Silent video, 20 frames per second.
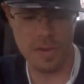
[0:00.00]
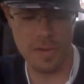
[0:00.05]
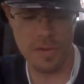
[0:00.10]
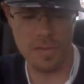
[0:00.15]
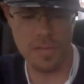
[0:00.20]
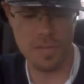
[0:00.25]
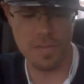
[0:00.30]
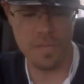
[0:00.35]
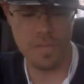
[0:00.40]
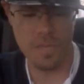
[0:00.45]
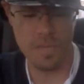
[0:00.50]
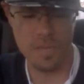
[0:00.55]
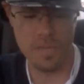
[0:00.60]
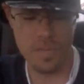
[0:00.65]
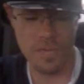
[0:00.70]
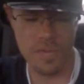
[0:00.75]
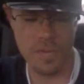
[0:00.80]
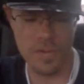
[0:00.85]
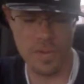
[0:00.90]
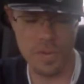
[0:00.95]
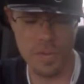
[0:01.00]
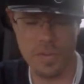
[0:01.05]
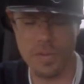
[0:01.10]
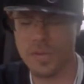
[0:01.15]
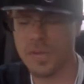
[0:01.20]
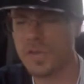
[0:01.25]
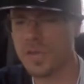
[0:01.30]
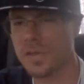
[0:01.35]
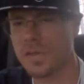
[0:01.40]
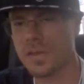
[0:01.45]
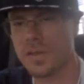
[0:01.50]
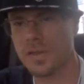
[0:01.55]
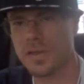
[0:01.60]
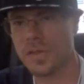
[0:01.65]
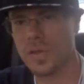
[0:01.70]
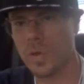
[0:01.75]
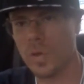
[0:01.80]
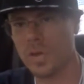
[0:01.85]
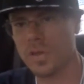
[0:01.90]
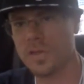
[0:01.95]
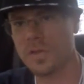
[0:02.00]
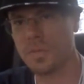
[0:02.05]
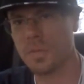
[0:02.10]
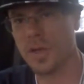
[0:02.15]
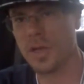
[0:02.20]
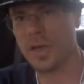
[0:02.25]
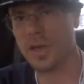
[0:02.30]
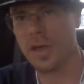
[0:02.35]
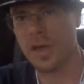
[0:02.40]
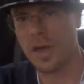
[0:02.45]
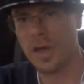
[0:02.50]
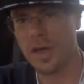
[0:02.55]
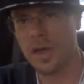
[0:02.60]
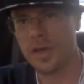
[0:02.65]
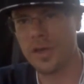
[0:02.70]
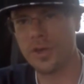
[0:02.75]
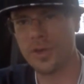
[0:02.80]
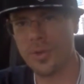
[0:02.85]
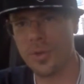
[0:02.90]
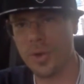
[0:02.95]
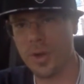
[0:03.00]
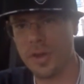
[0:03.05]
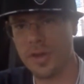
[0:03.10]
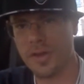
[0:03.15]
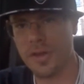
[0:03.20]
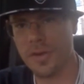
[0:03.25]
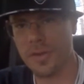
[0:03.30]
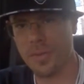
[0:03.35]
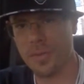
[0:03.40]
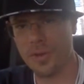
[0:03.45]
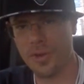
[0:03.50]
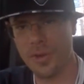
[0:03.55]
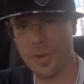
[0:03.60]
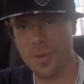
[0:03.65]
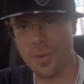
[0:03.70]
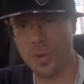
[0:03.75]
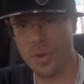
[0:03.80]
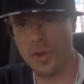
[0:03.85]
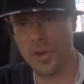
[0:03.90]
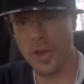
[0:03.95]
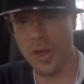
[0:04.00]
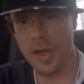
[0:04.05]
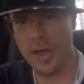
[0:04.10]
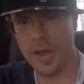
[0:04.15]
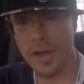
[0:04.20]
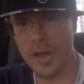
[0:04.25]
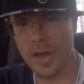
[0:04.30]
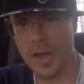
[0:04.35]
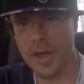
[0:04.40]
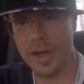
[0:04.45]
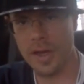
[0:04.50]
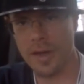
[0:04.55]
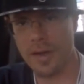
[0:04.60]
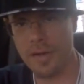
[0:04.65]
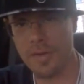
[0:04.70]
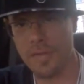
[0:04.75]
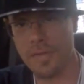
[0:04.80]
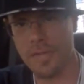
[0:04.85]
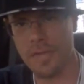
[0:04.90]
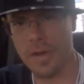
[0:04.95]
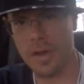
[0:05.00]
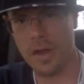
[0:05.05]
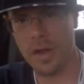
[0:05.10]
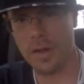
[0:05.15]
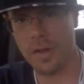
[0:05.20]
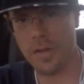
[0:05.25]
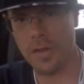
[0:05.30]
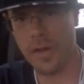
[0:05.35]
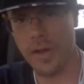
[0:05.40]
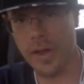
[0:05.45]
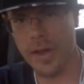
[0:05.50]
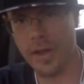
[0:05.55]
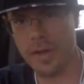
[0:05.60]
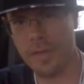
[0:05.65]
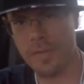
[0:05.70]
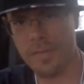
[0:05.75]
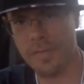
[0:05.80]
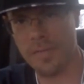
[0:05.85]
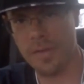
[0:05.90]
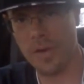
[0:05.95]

of the swordsman. You will not have a life,